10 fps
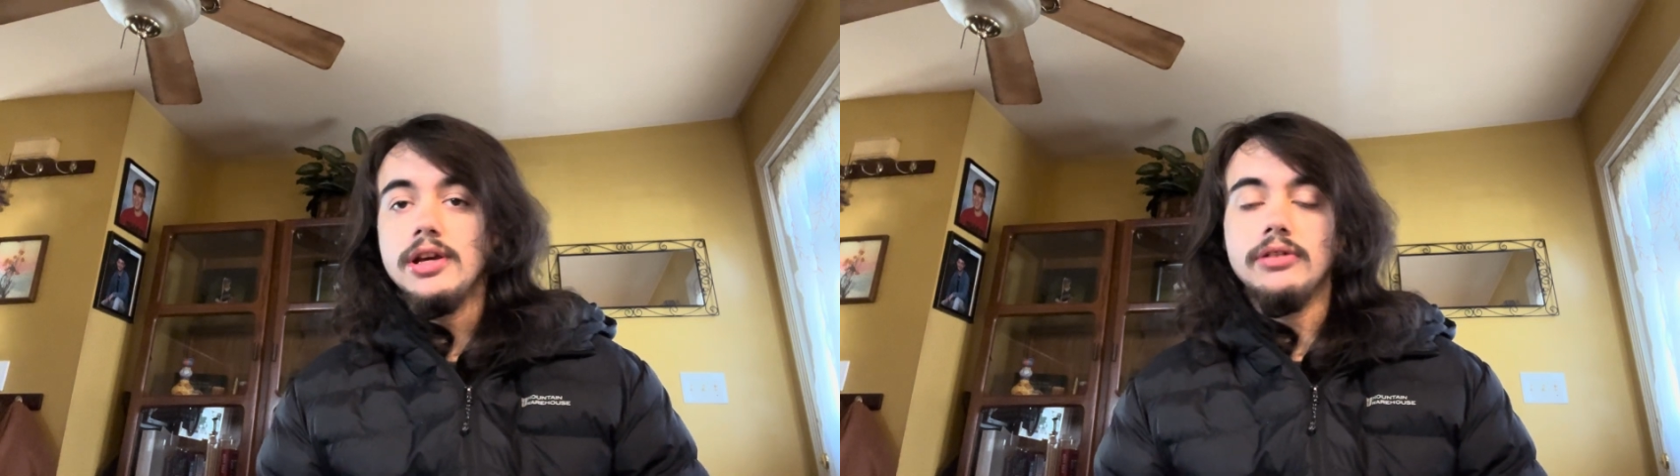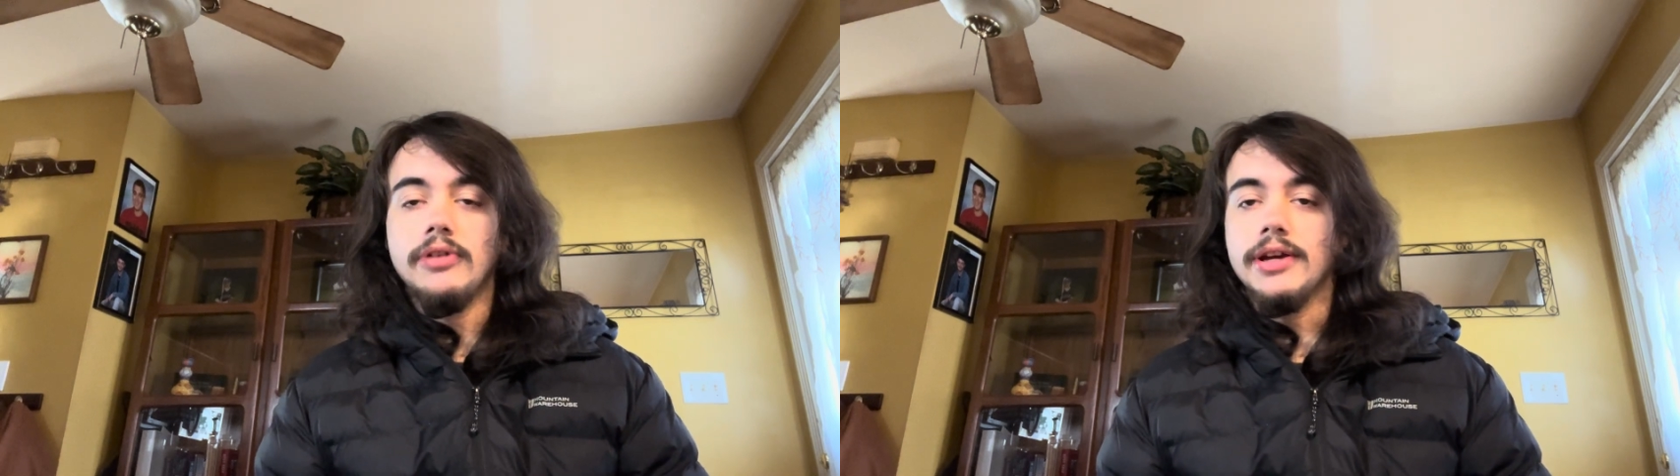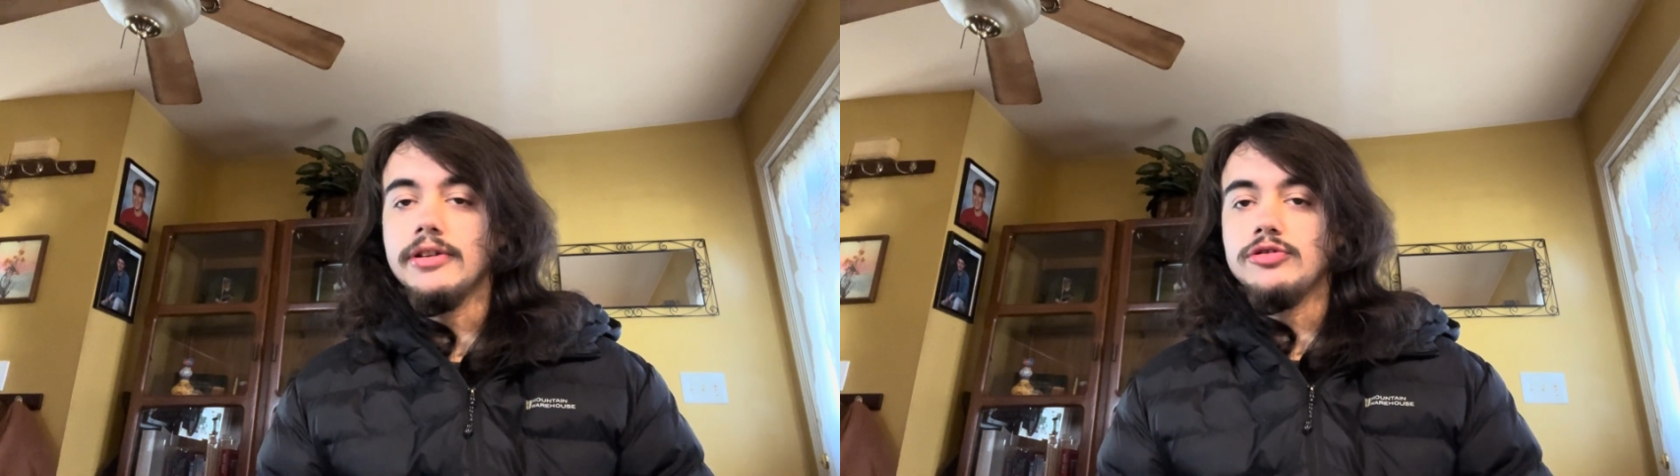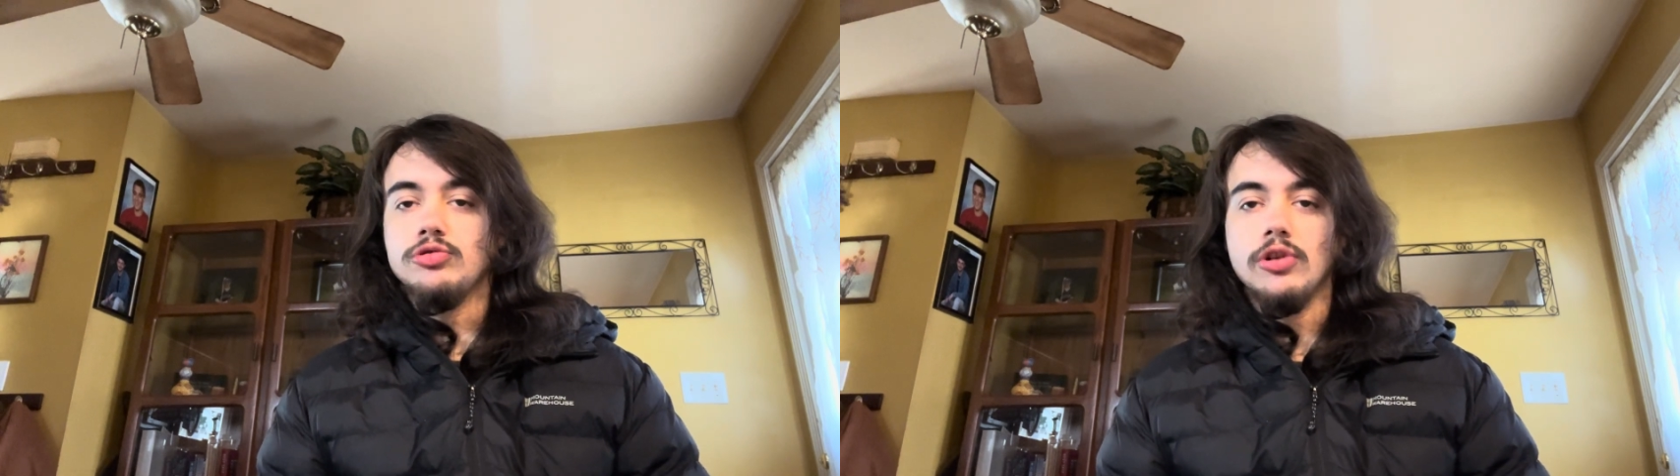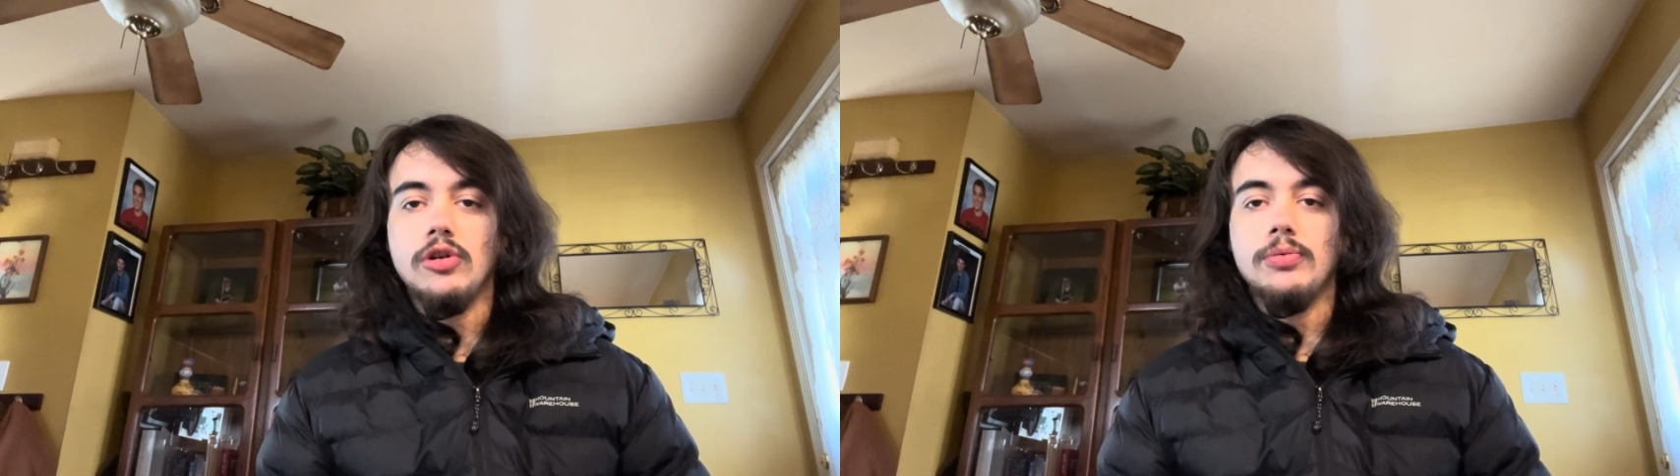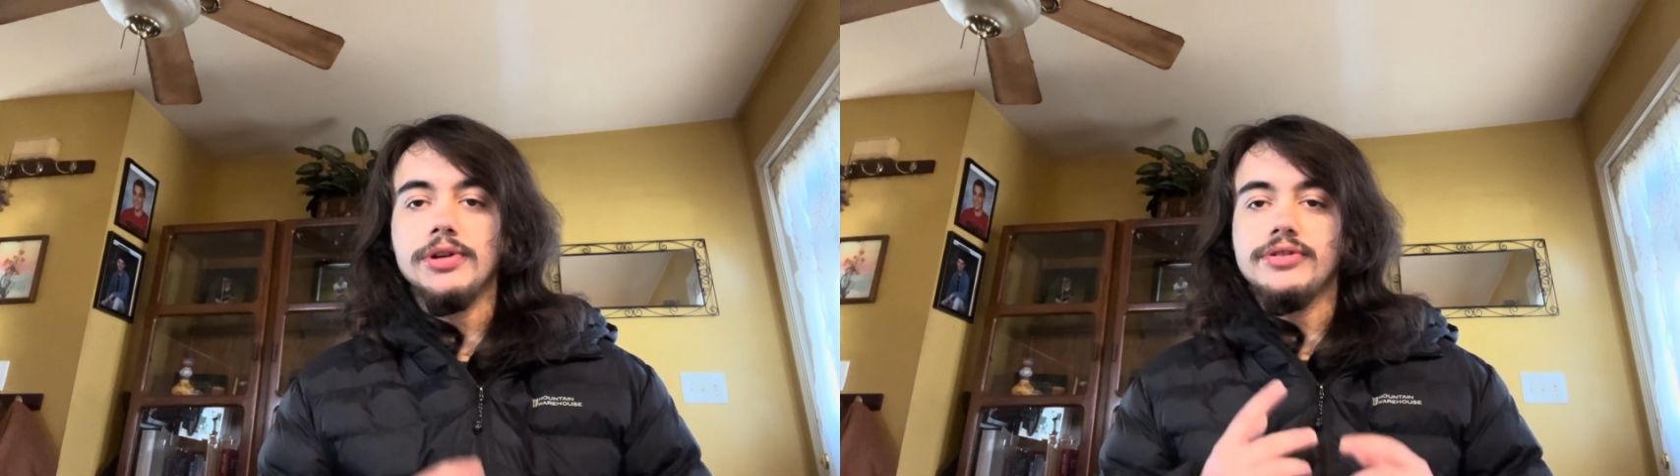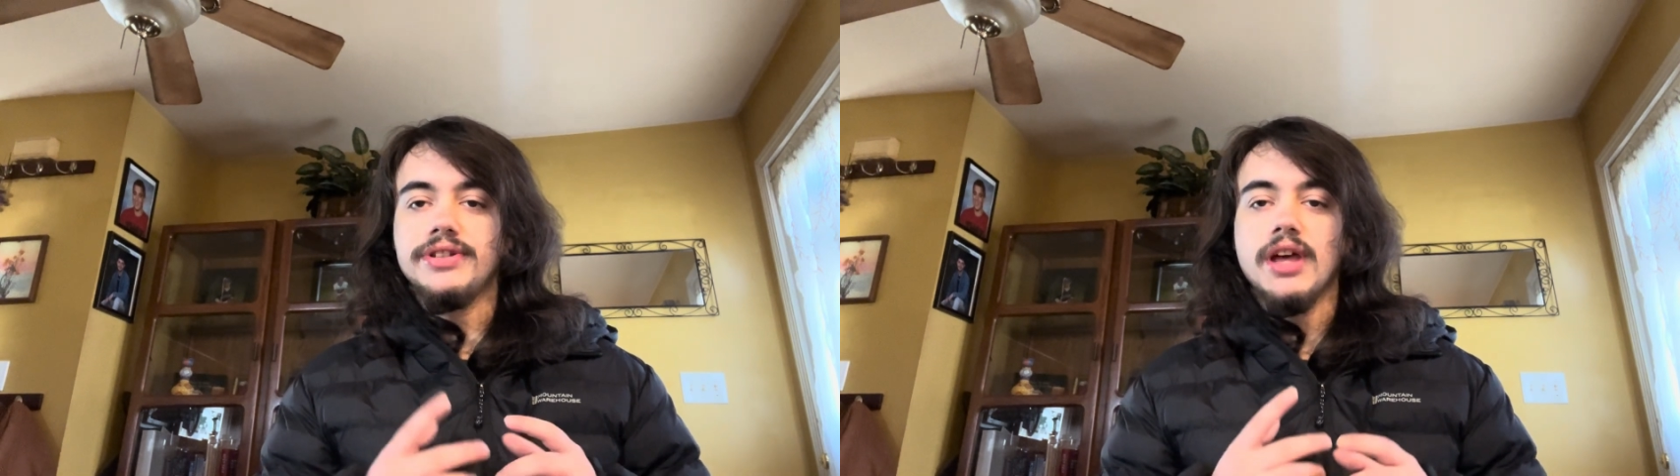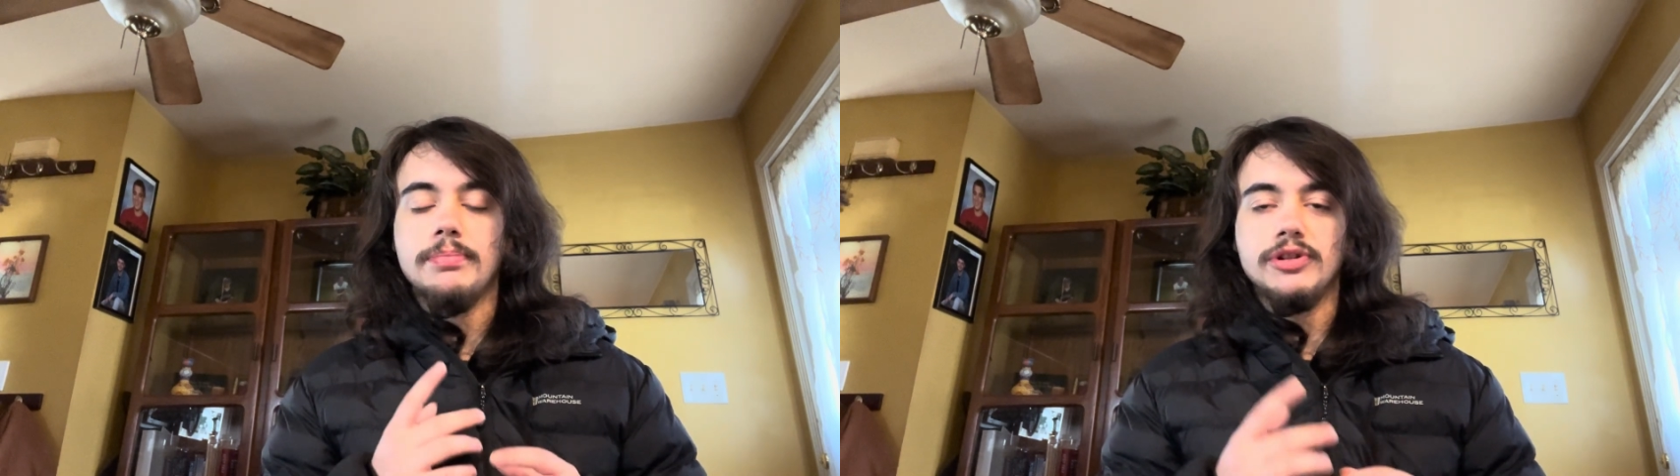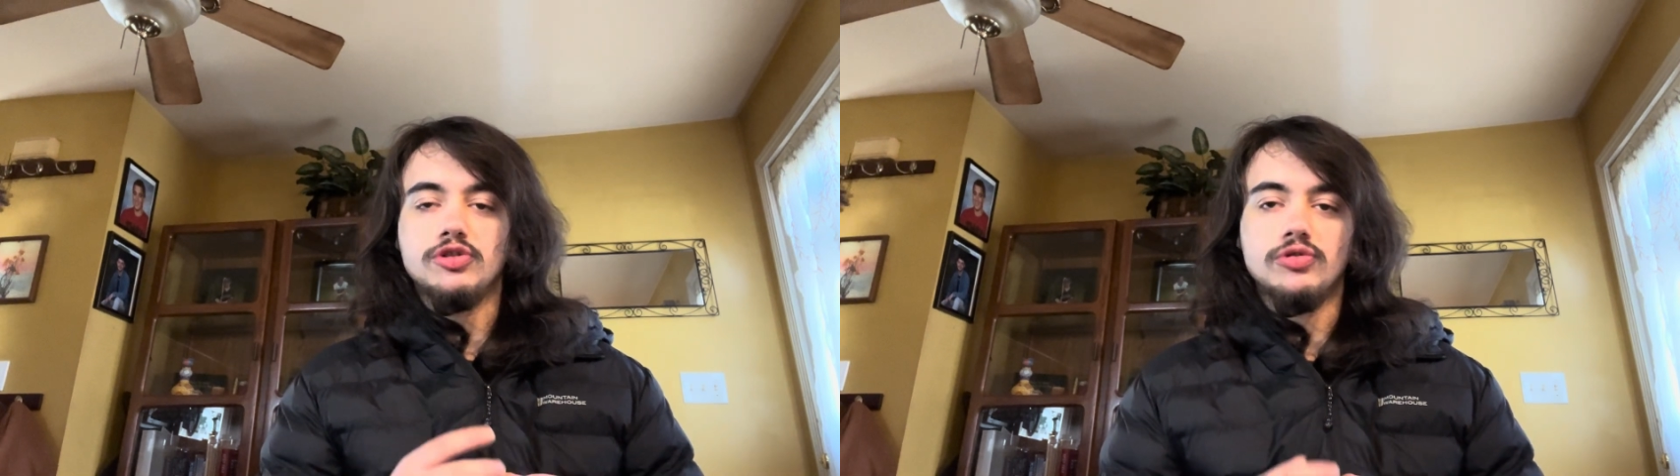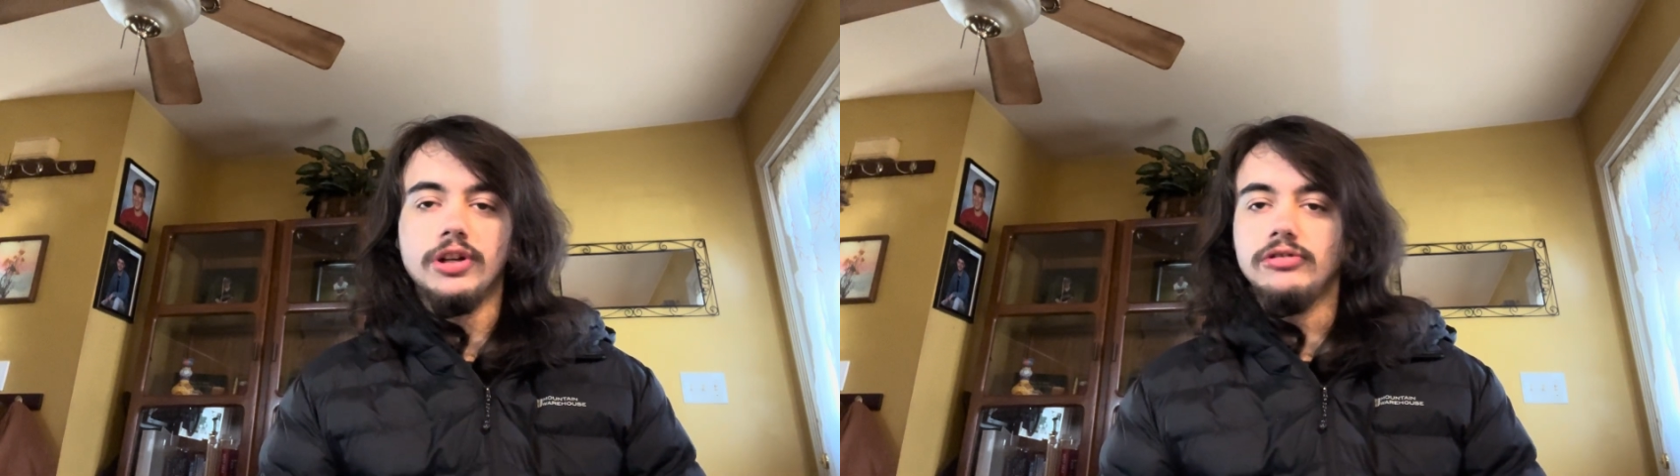like a drill where you step in a
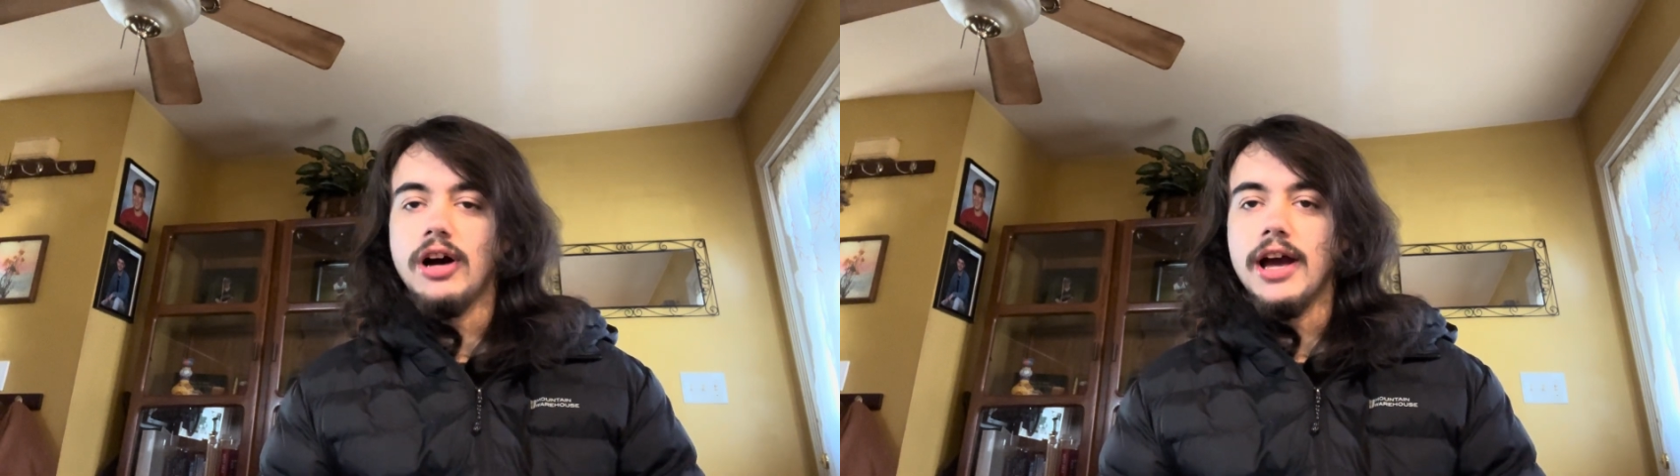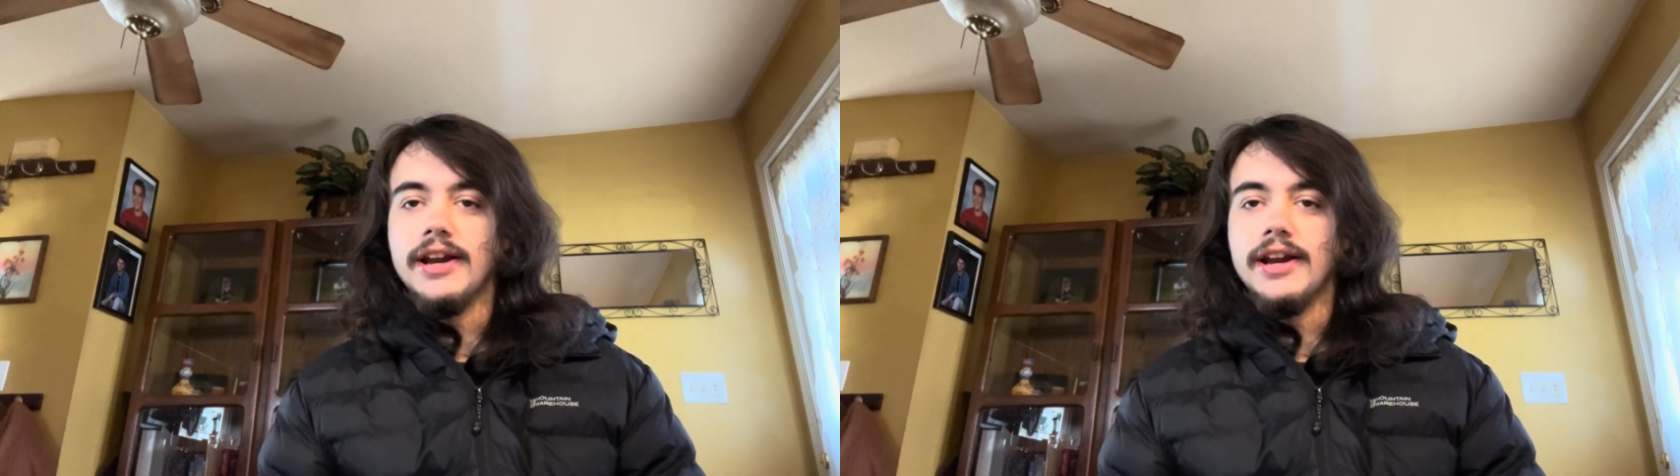straight line.